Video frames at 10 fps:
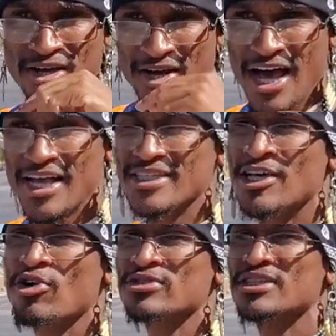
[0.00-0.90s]

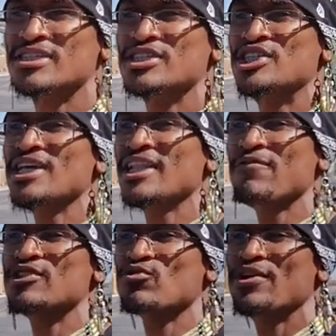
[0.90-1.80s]
Charax, it goes into
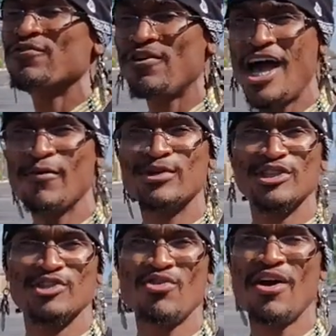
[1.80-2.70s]
G1125,
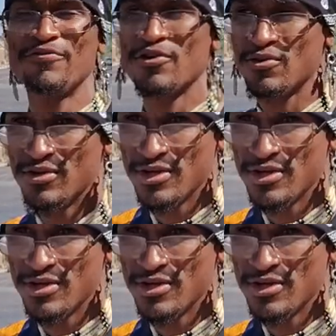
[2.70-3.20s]
which is Grapho,